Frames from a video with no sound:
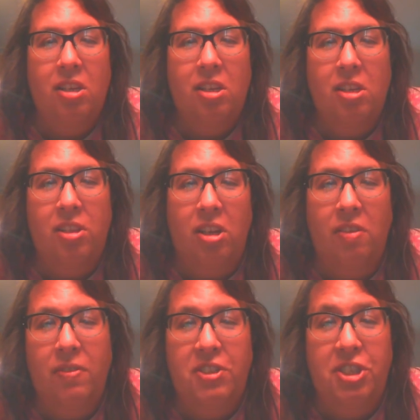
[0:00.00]
think
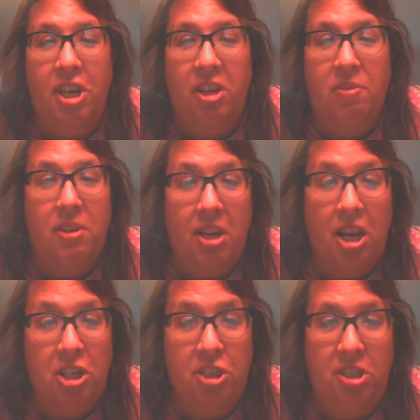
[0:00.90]
of a chain
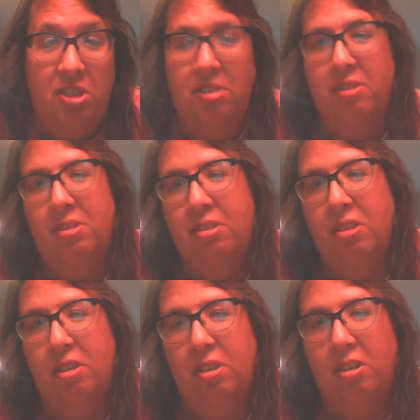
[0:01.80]
reaction
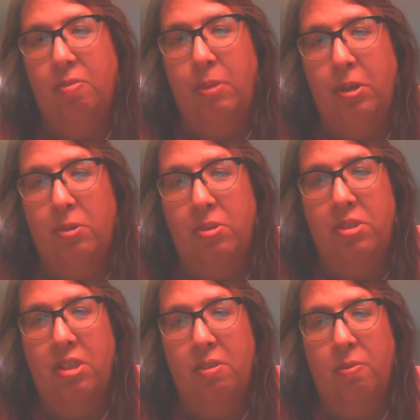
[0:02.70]
of my own
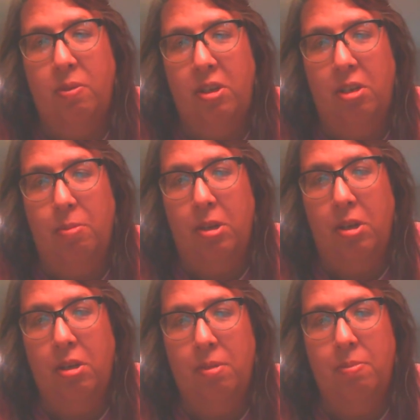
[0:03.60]
self waking me
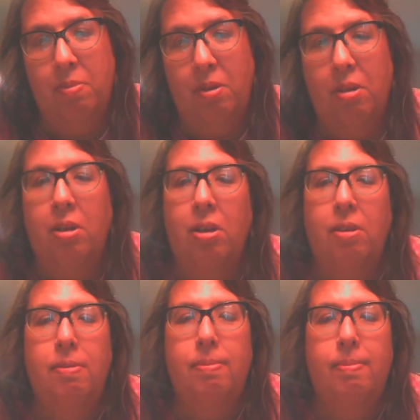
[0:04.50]
up, you know.